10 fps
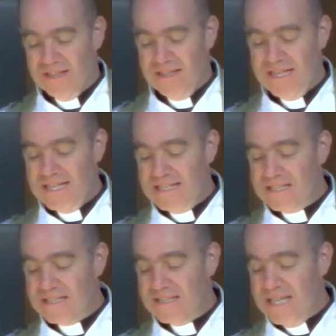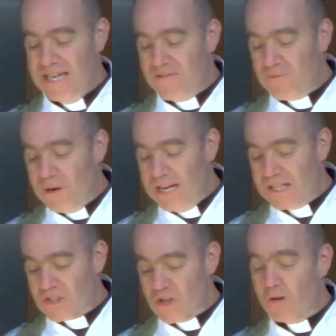is if we
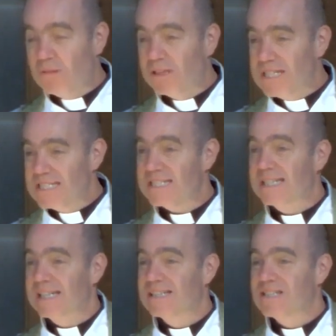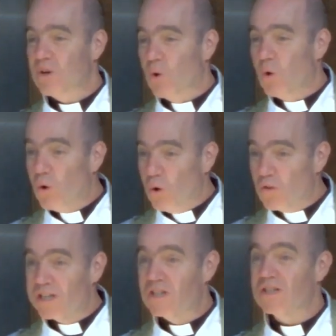stop listening to all
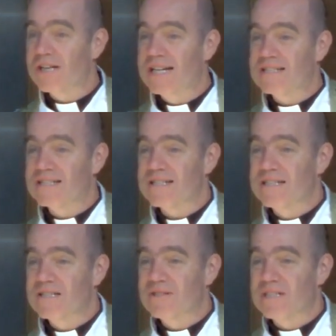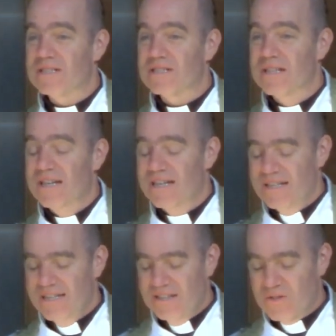that God has to say to us
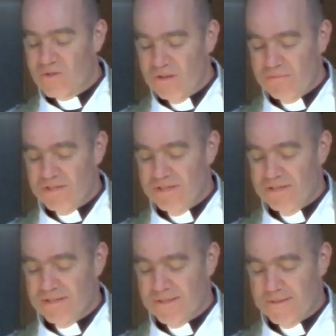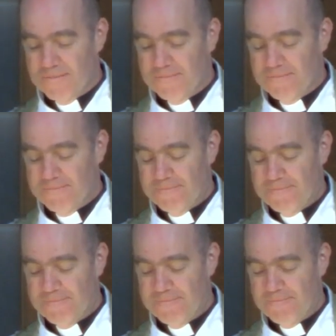in the scriptures.
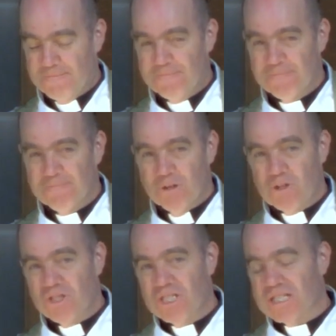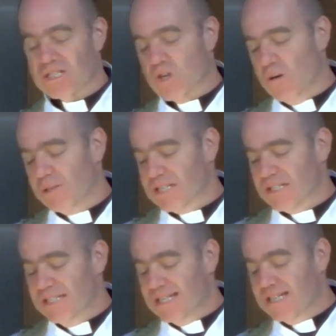Because Jesus
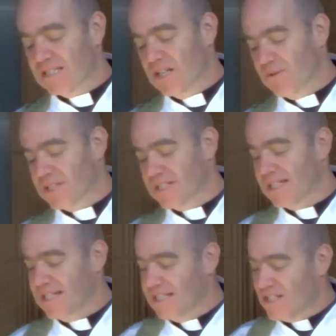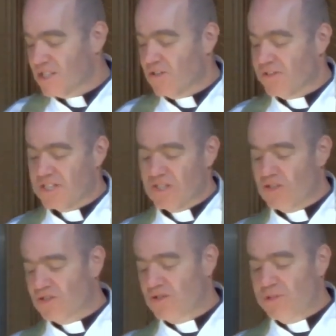ominously does go on to say that salt that is
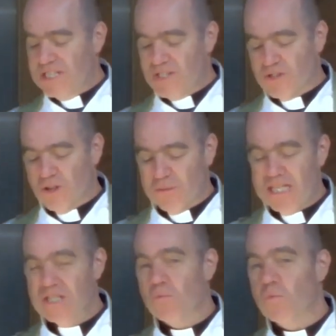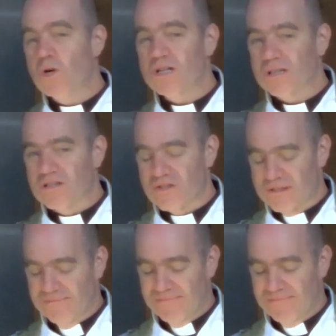not doing its job is worthless.